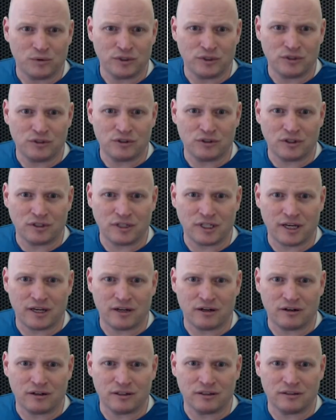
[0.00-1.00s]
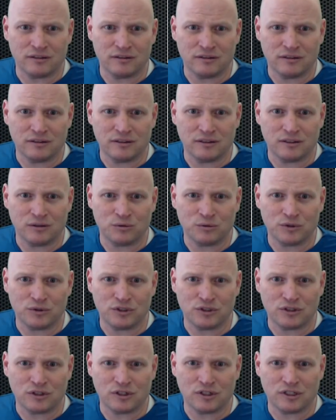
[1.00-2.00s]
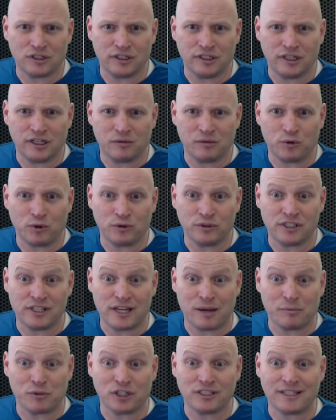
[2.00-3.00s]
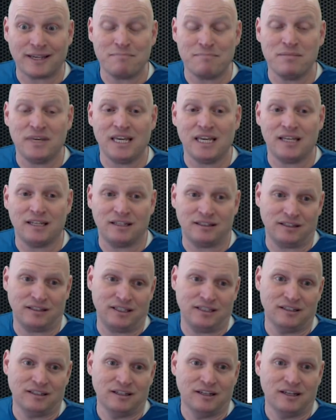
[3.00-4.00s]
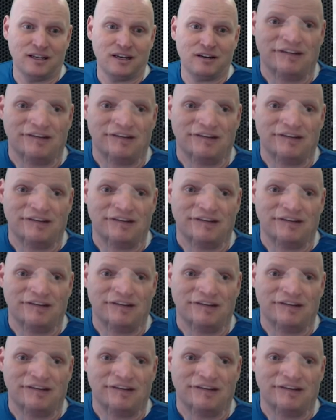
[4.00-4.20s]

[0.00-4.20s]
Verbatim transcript: Once you start the add-on, it will start cleaning up old snapshots immediately.